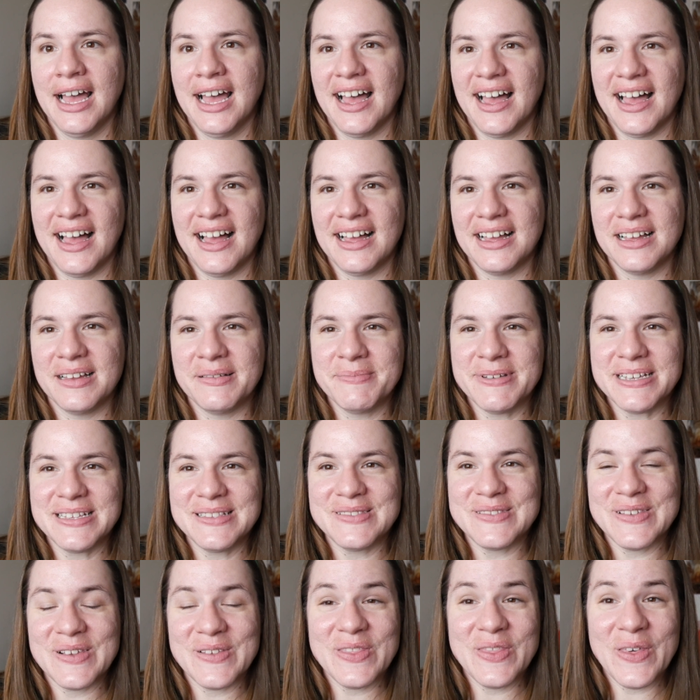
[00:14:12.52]

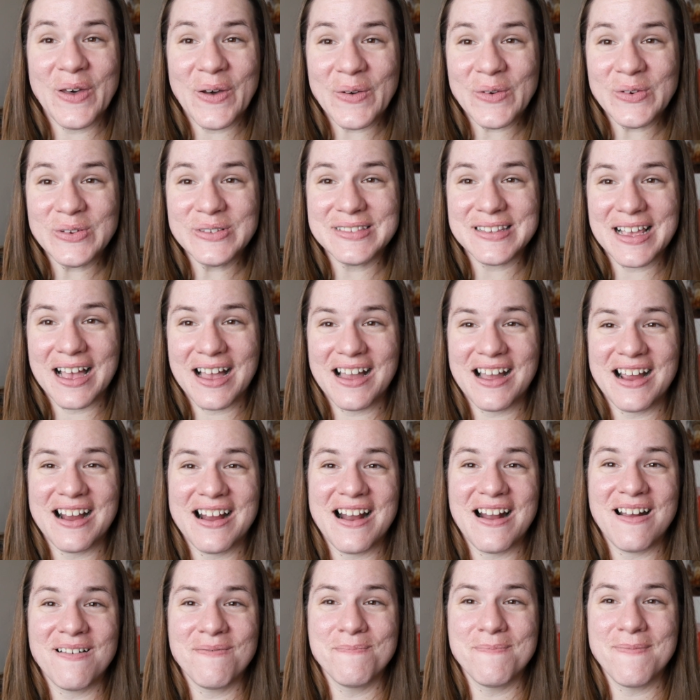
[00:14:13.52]
And so those
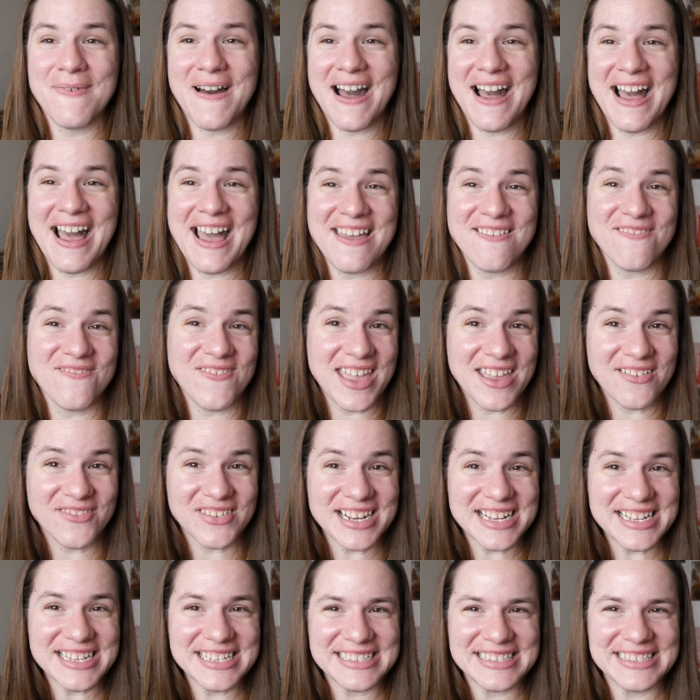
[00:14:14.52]
are my
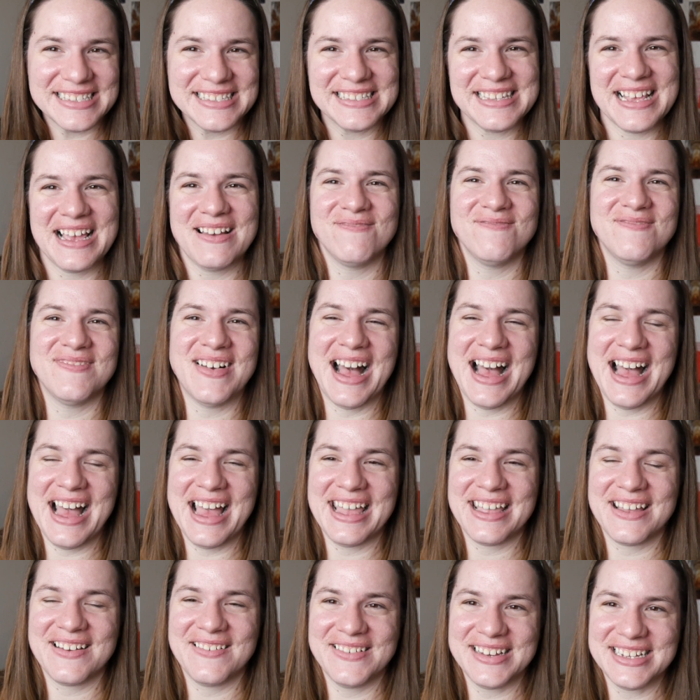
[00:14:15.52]
favorites,
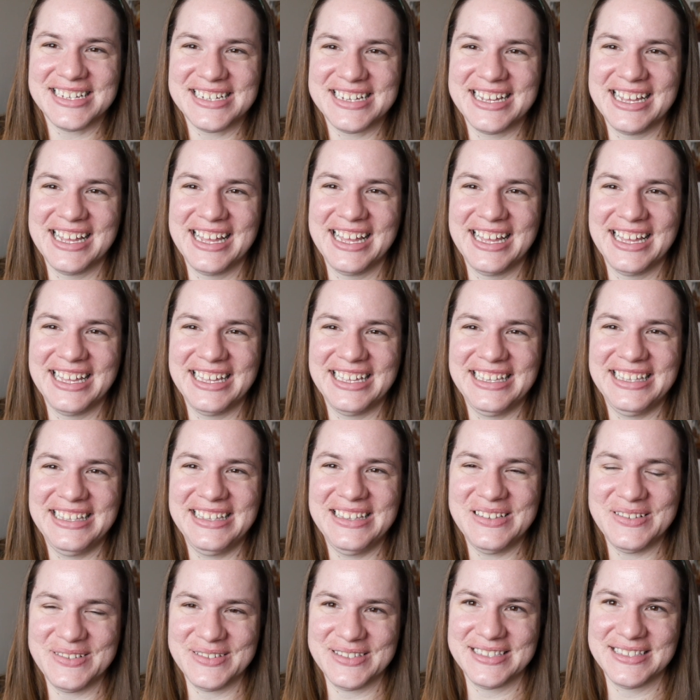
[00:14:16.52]
my quick
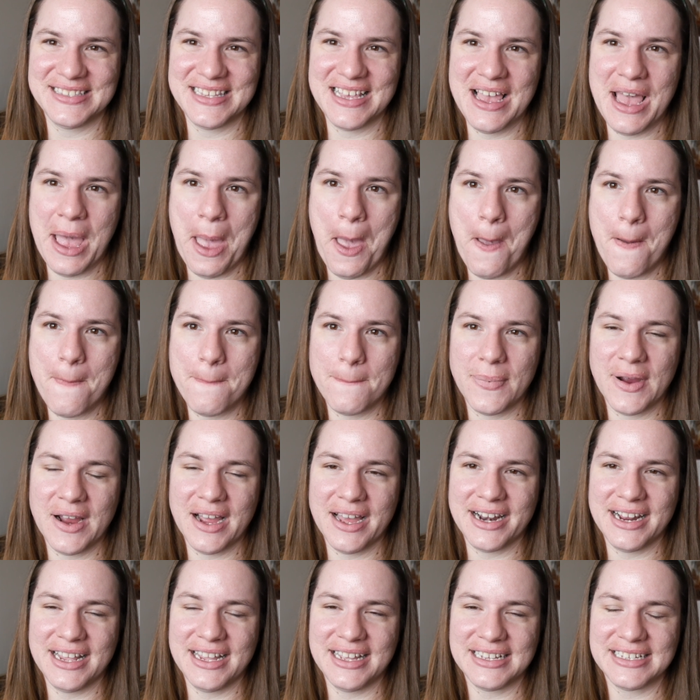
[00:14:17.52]
use
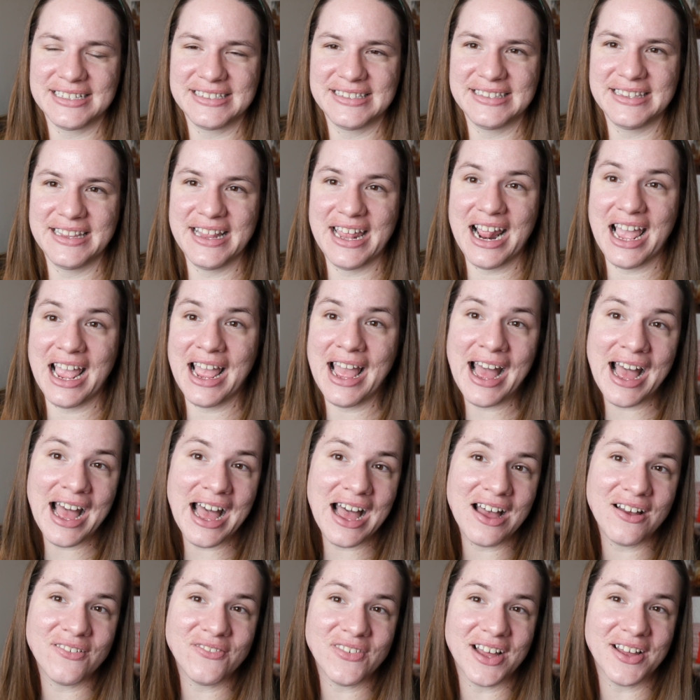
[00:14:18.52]
products that I
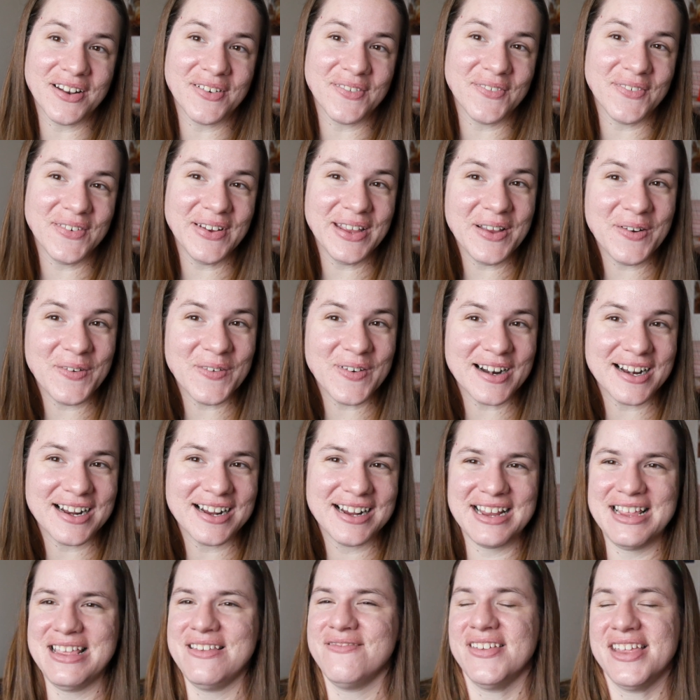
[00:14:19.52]
have on
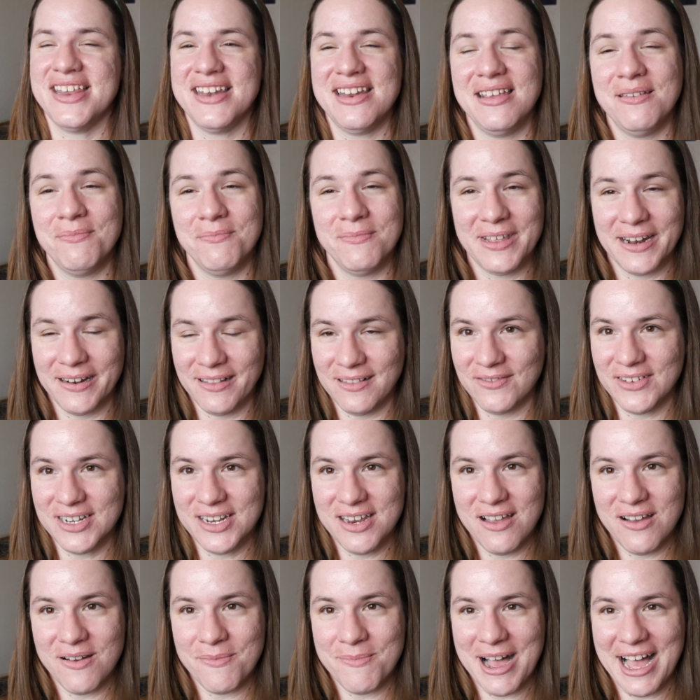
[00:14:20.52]
reorder, even in the middle of a
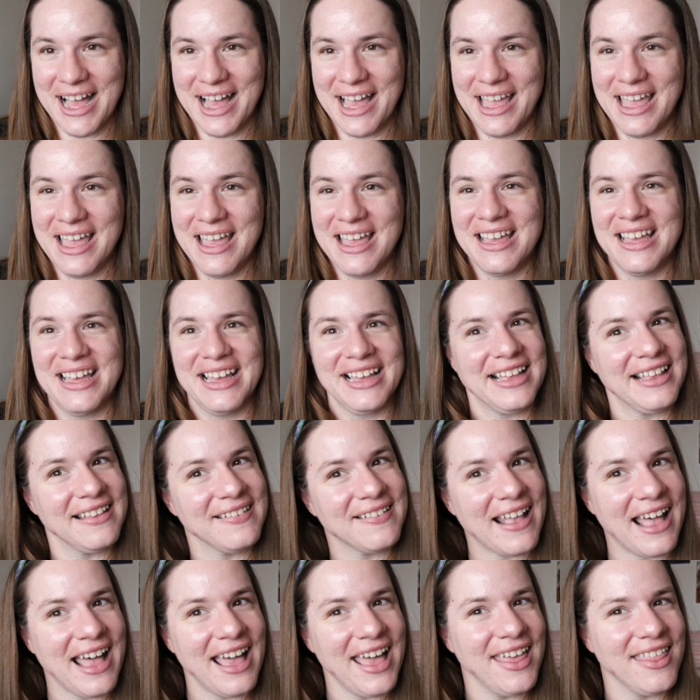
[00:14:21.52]
no buy,
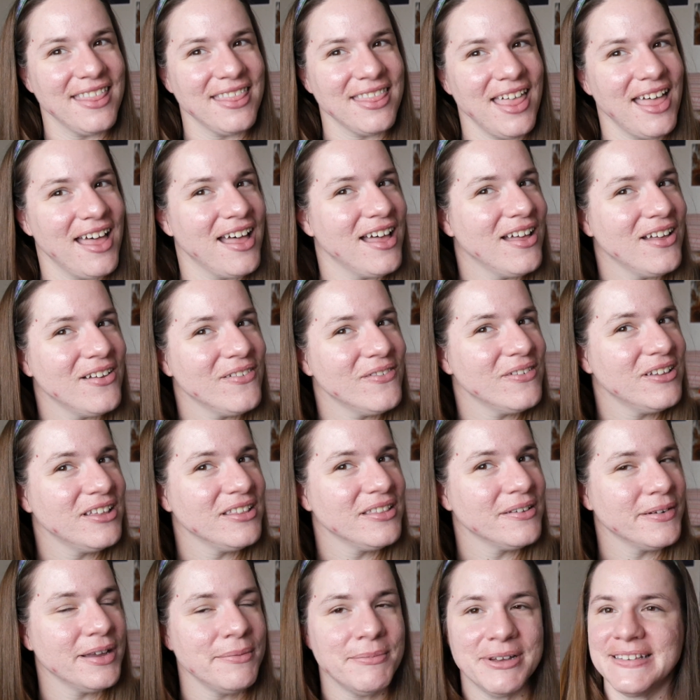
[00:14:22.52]
because I love
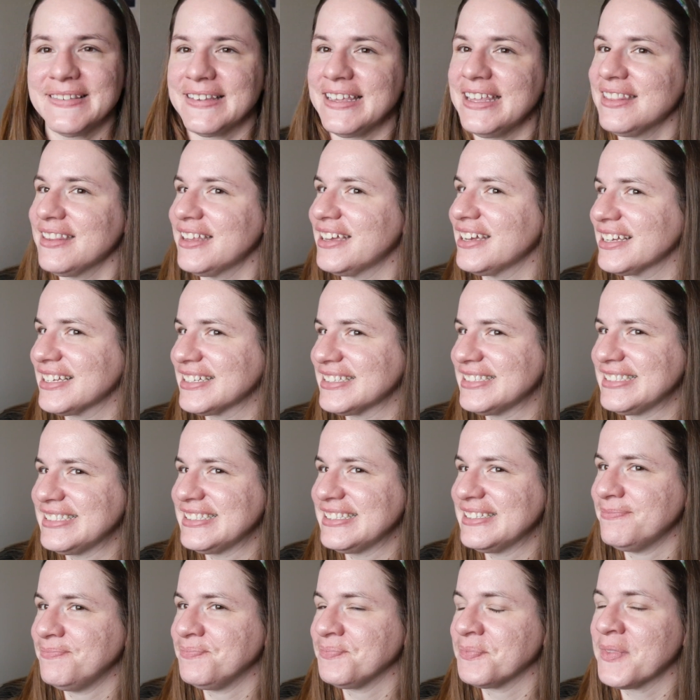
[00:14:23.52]
the way my skin looks.